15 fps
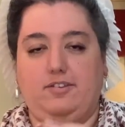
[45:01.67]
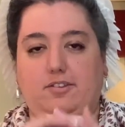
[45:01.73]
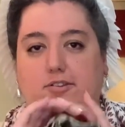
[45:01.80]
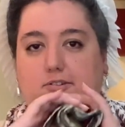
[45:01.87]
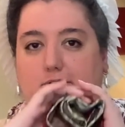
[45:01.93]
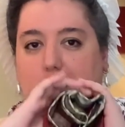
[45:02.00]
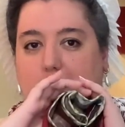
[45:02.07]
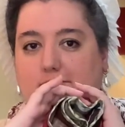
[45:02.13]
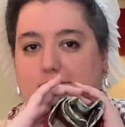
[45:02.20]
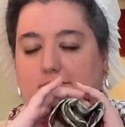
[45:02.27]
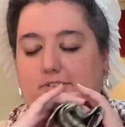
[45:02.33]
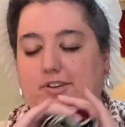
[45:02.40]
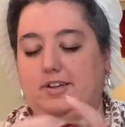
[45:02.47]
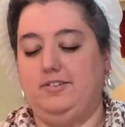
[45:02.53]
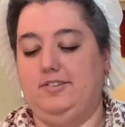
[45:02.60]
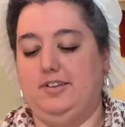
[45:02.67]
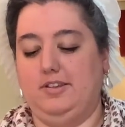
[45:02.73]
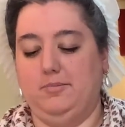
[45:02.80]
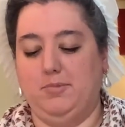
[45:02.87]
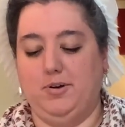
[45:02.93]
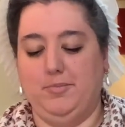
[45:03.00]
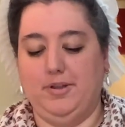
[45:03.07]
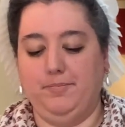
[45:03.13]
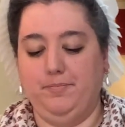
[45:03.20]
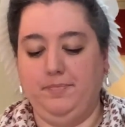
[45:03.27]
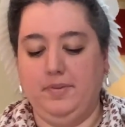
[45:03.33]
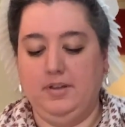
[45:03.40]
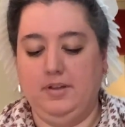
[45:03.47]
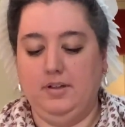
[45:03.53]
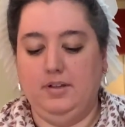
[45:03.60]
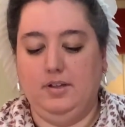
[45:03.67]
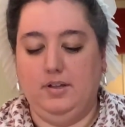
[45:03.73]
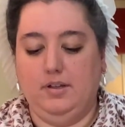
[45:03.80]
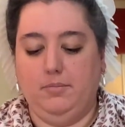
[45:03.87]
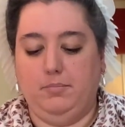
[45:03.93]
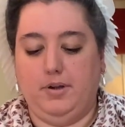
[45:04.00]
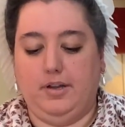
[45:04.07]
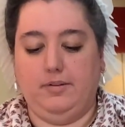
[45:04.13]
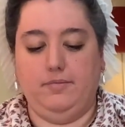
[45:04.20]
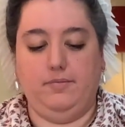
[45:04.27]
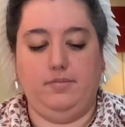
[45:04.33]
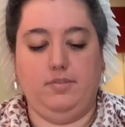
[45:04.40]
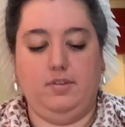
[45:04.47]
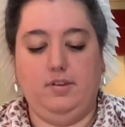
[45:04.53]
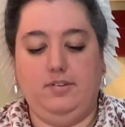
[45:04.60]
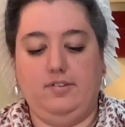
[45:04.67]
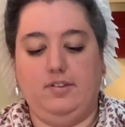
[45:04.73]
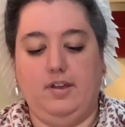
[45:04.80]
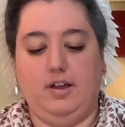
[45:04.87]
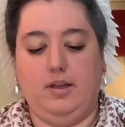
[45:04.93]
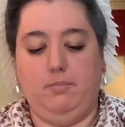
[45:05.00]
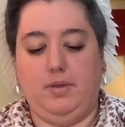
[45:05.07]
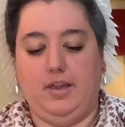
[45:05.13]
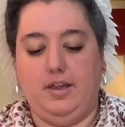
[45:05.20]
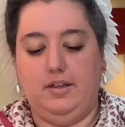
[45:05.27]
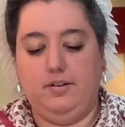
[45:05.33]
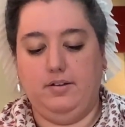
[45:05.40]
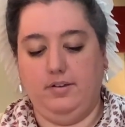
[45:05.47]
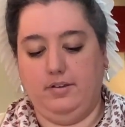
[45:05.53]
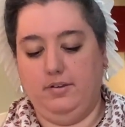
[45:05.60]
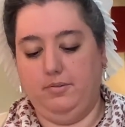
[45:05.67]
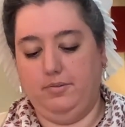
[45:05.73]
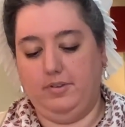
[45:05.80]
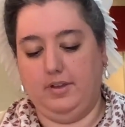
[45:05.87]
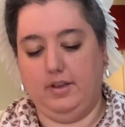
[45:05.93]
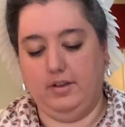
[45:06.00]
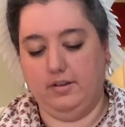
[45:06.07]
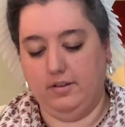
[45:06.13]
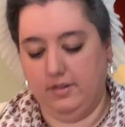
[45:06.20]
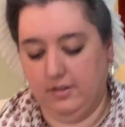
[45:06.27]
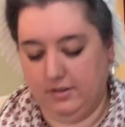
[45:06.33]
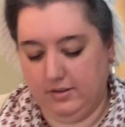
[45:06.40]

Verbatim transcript: It's a little dense at the moment, but this I made using